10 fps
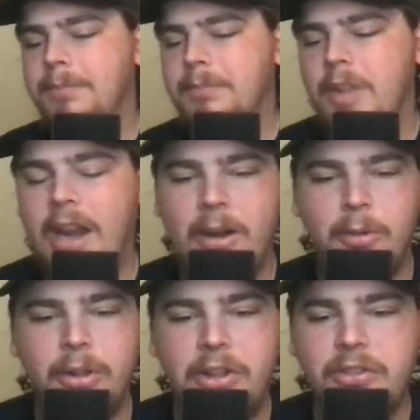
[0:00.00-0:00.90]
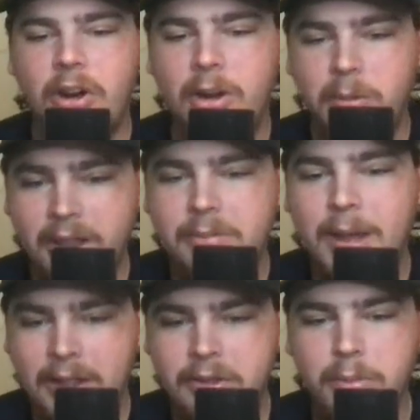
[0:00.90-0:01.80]
And it really started with
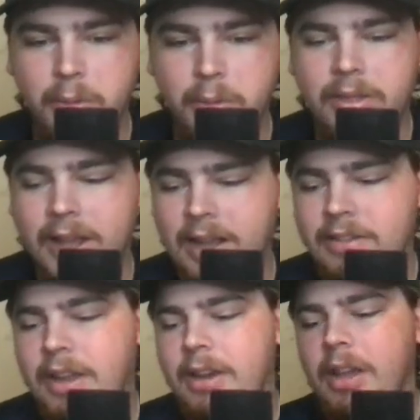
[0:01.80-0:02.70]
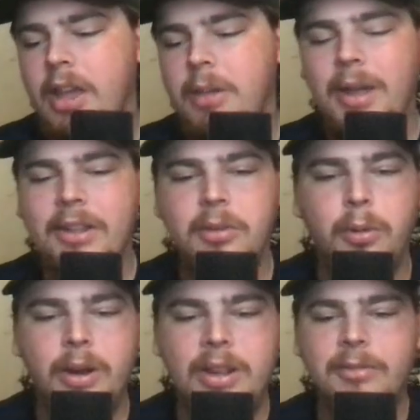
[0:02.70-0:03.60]
Matthew Boyd. Like I said, Matthew
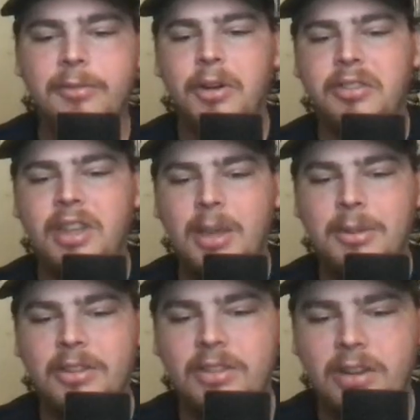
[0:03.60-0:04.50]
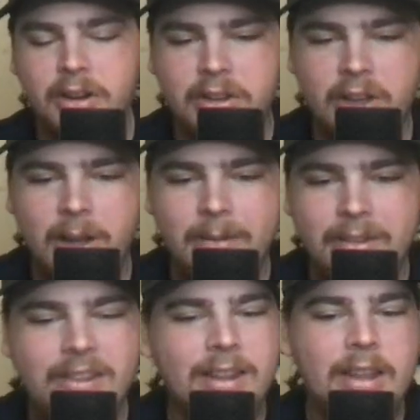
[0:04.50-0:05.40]
Boyd in the first game of the series
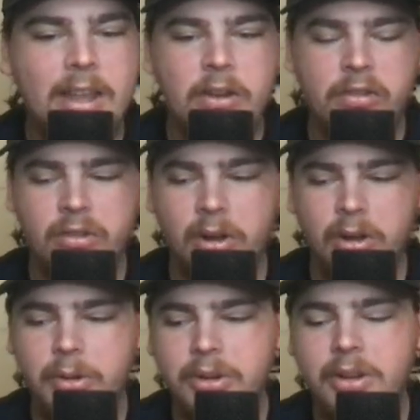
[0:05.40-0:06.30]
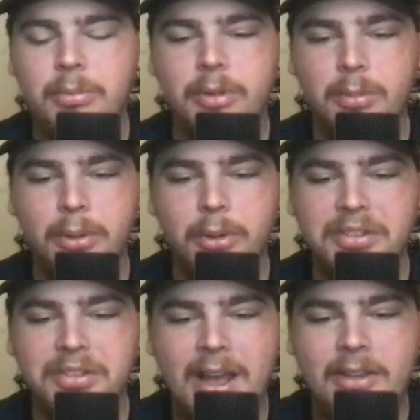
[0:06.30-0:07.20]
obviously struggled. The
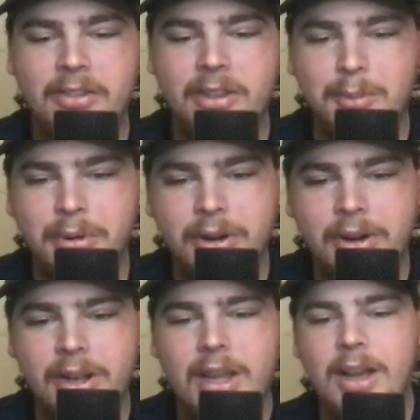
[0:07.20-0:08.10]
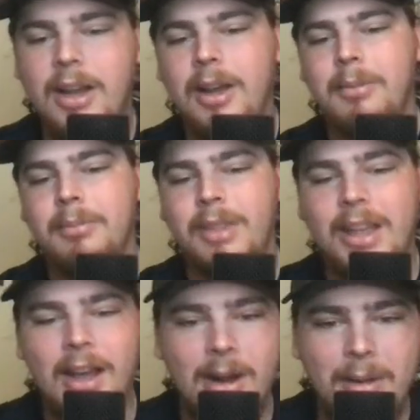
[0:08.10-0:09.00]
Brewers had his number. They
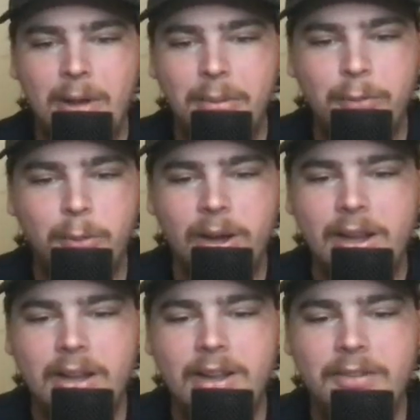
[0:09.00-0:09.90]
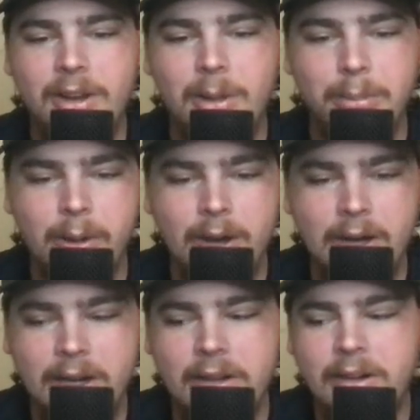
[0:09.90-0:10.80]
got him out before he could even complete an
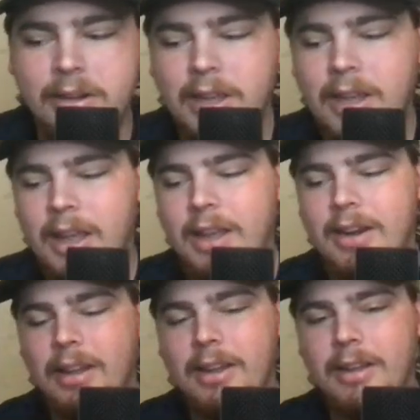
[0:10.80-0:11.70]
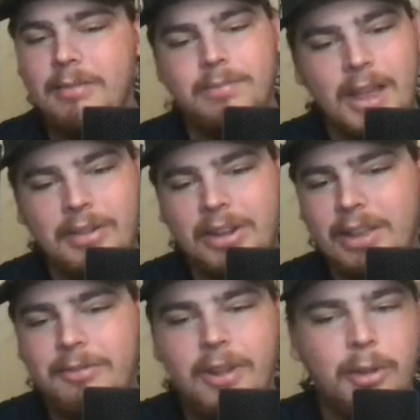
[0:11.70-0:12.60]
inning, and
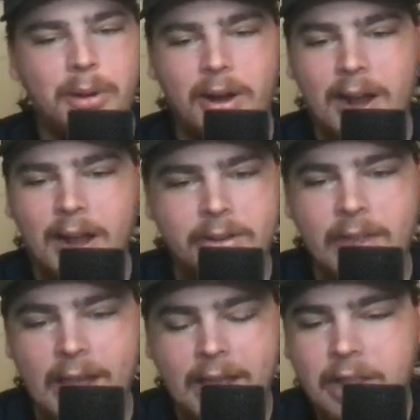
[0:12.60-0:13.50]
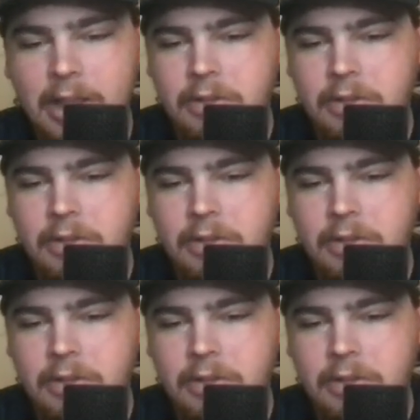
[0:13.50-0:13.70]
everything fell apart after that.